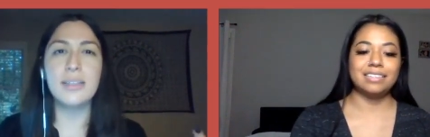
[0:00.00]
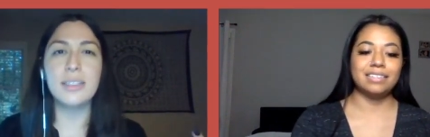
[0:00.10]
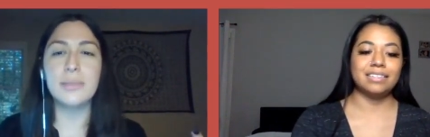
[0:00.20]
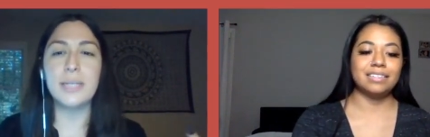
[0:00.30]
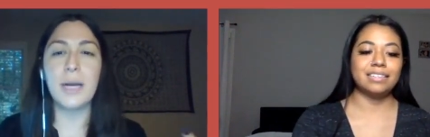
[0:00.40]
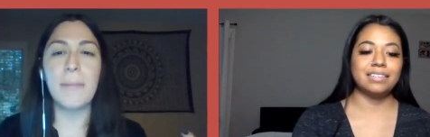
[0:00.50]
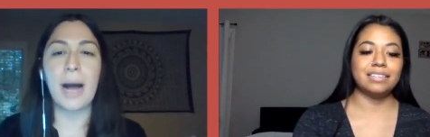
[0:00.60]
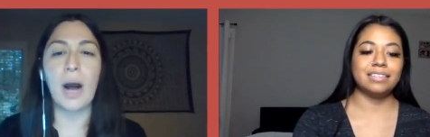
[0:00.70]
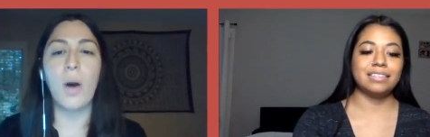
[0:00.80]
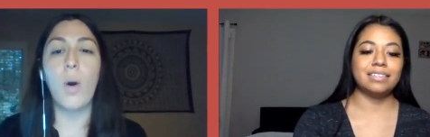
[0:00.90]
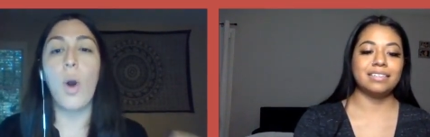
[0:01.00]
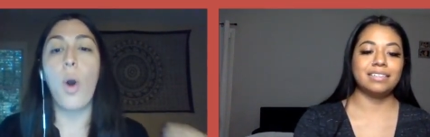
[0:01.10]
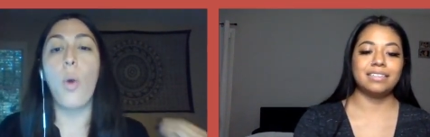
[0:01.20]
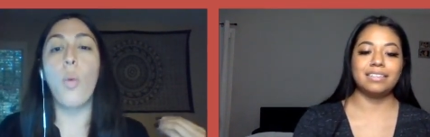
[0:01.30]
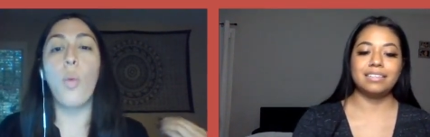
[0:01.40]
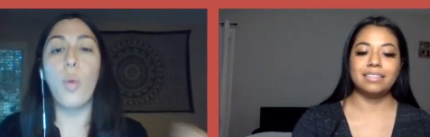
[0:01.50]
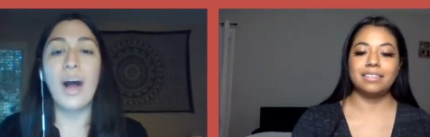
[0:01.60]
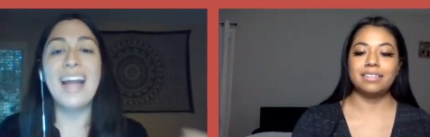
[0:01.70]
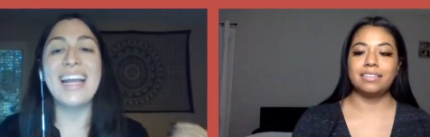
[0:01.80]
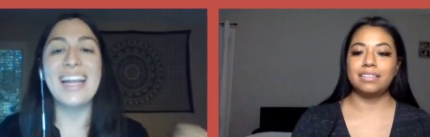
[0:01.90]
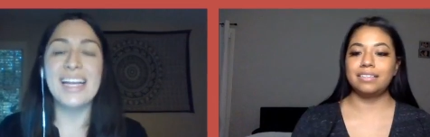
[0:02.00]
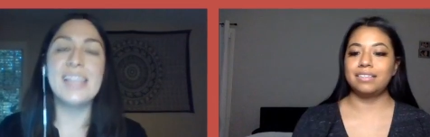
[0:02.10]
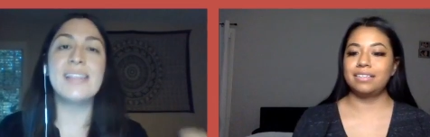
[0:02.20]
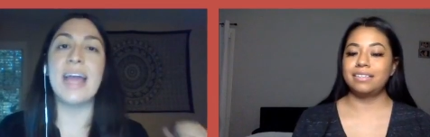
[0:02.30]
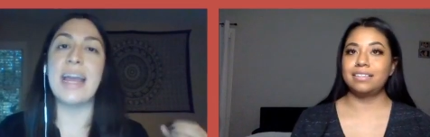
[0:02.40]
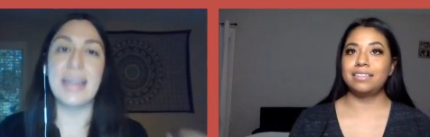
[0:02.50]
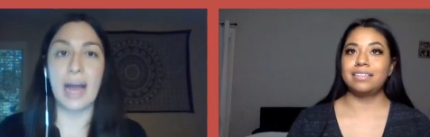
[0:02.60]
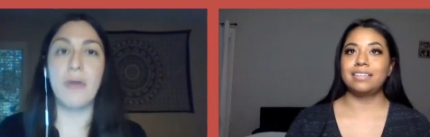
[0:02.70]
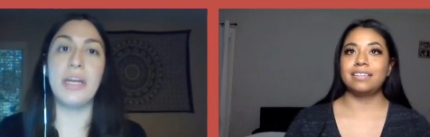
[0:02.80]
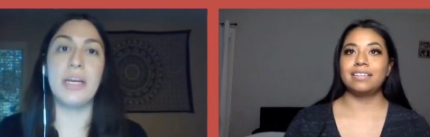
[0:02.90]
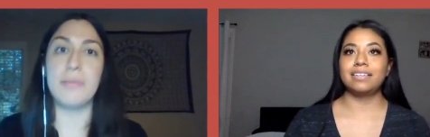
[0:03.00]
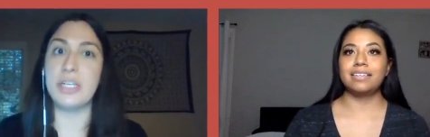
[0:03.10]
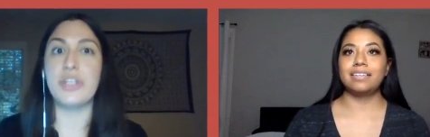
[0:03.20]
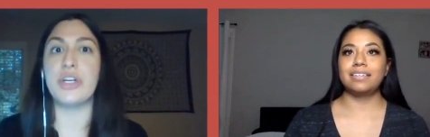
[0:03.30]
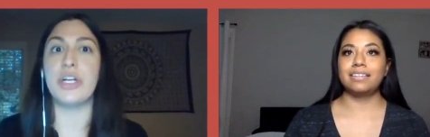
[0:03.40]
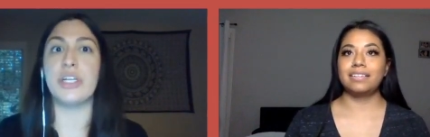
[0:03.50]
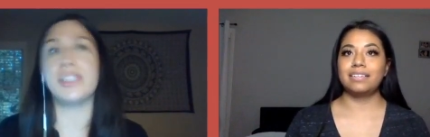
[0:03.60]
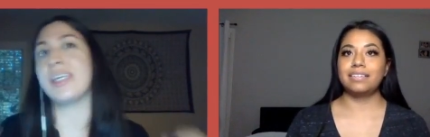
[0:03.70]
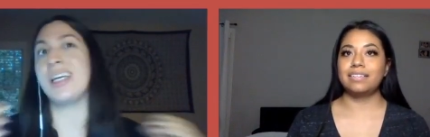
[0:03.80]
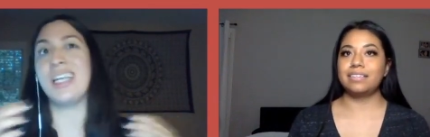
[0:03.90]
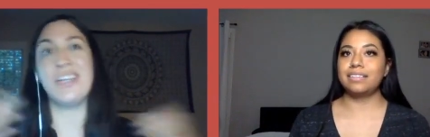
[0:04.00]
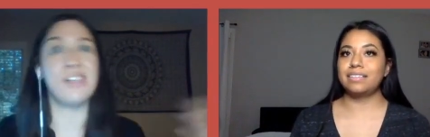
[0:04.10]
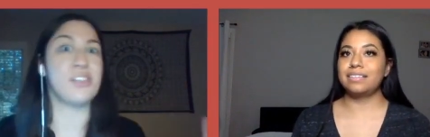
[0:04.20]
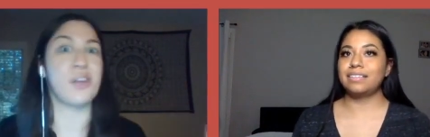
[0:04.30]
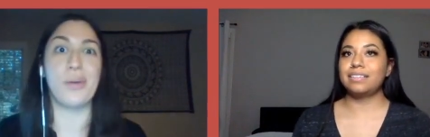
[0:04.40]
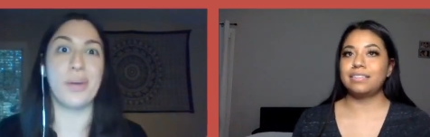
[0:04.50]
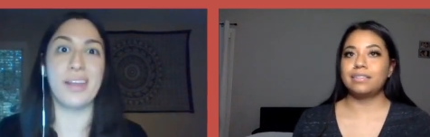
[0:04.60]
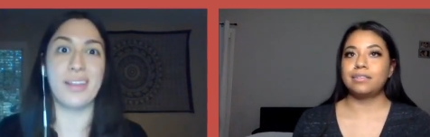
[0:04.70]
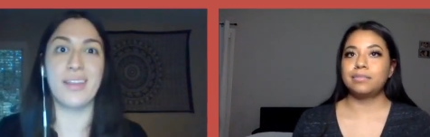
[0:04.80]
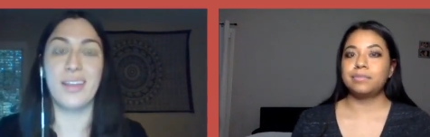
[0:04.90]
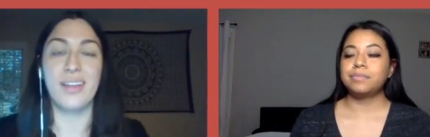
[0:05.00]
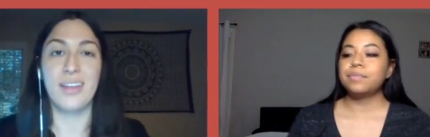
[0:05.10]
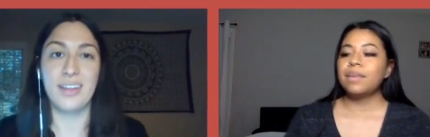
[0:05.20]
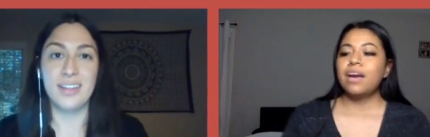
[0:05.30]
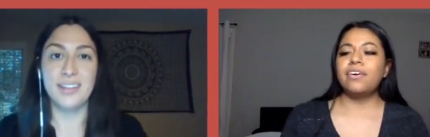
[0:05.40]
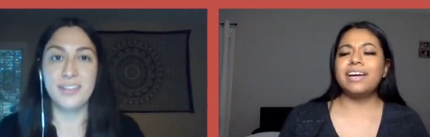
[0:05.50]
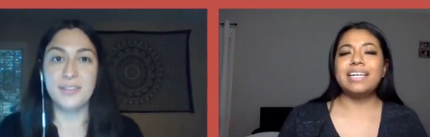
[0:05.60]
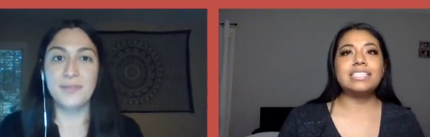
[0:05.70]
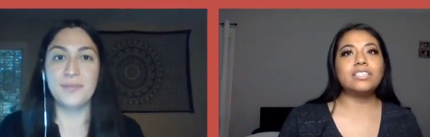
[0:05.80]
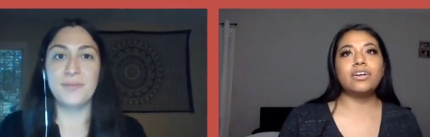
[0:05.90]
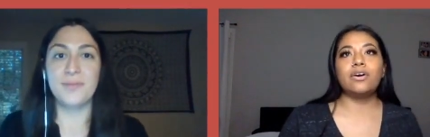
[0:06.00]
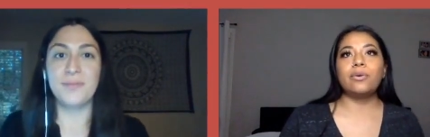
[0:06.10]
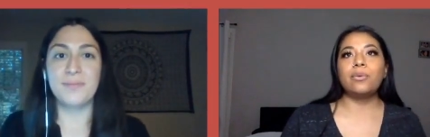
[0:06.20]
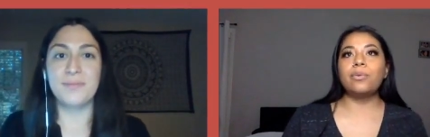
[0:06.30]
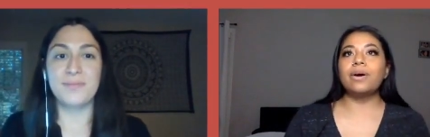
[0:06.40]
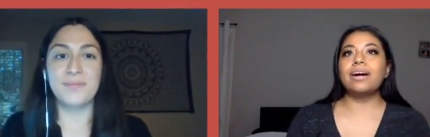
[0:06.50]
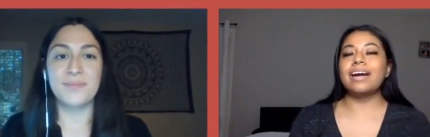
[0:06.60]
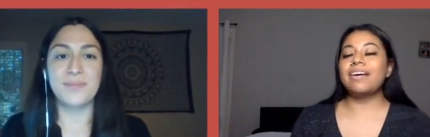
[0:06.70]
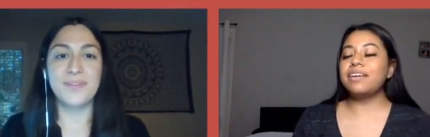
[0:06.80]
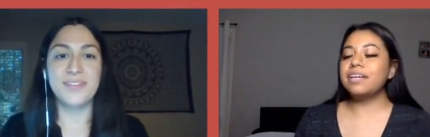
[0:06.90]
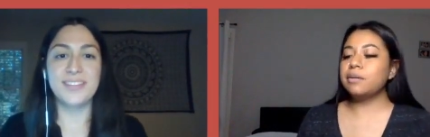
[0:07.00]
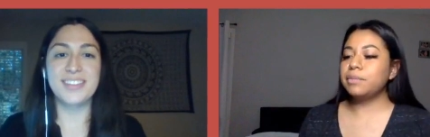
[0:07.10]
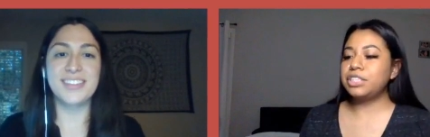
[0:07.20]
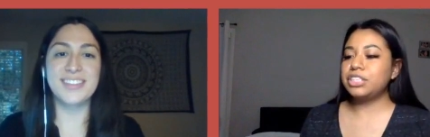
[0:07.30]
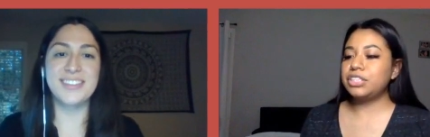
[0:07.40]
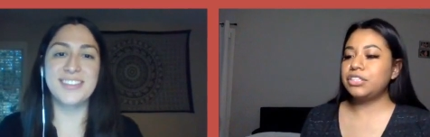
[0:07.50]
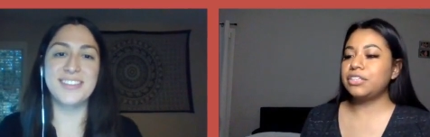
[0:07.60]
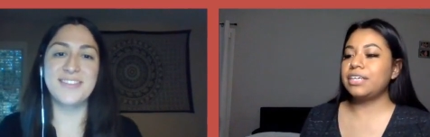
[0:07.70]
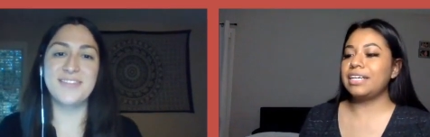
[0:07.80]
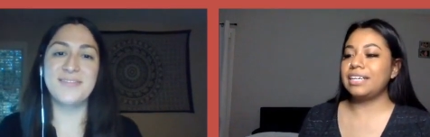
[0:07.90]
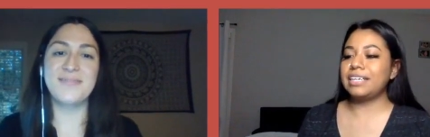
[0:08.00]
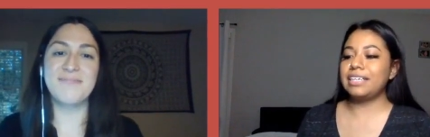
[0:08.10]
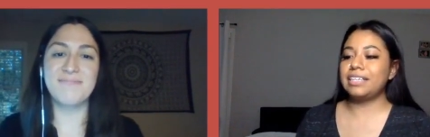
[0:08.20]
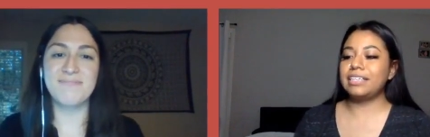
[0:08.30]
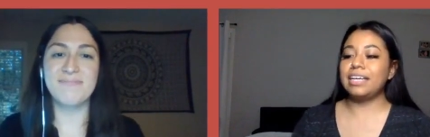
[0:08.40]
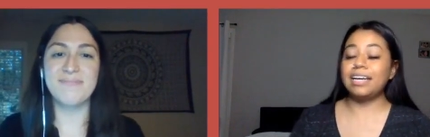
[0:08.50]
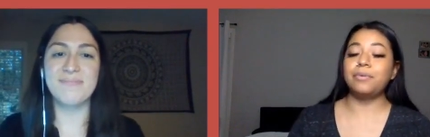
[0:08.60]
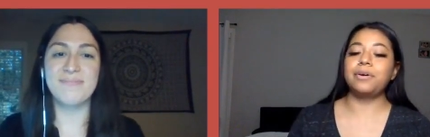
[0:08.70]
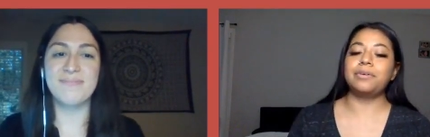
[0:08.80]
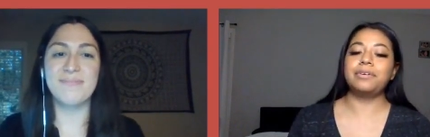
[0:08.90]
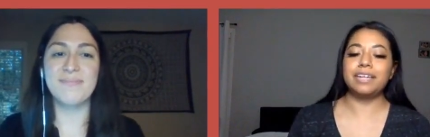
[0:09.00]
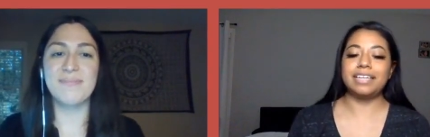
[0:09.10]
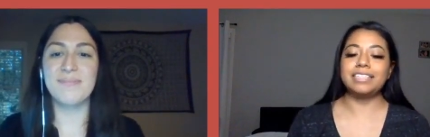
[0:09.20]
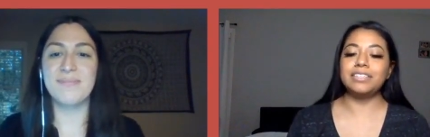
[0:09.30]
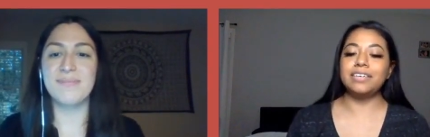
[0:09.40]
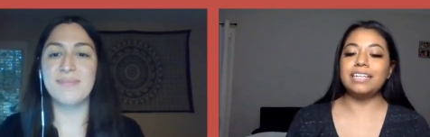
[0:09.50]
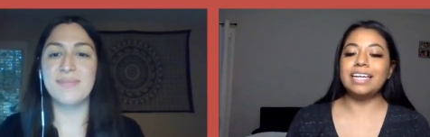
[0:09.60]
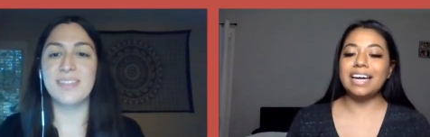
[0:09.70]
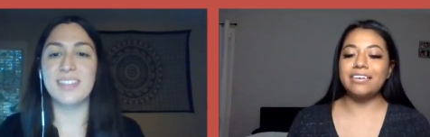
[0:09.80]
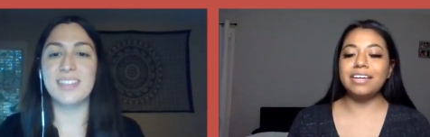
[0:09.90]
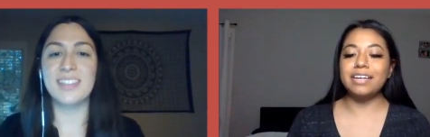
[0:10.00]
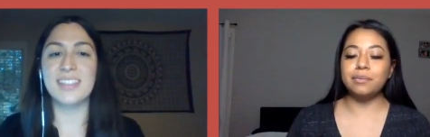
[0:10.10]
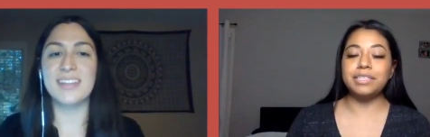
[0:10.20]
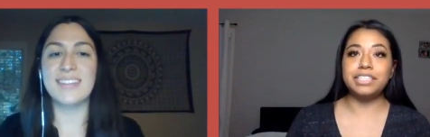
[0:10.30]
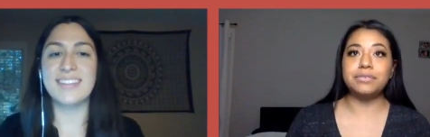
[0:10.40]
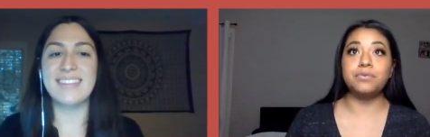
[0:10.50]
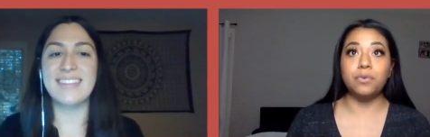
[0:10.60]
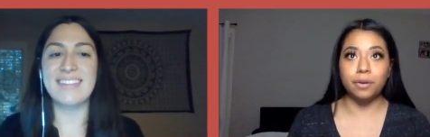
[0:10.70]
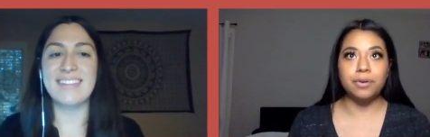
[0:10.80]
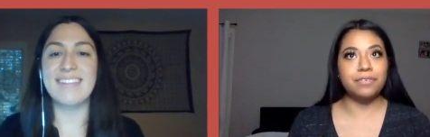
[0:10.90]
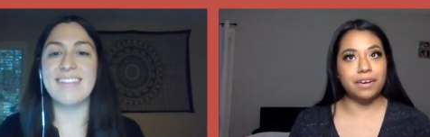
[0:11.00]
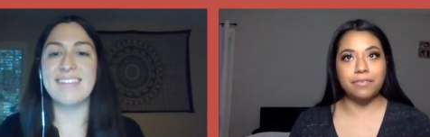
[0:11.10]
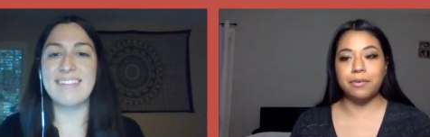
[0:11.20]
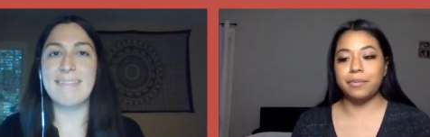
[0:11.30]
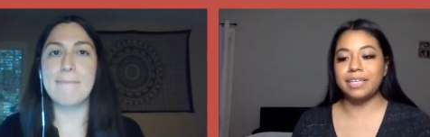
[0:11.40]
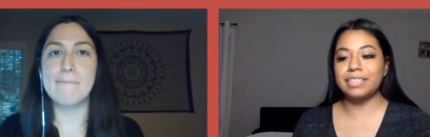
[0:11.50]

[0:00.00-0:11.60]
Speaker 1: a little bit about what is a county commissioner to even start with.
Speaker 2: Okay, so a county commissioner in well, okay, so in the county commission form of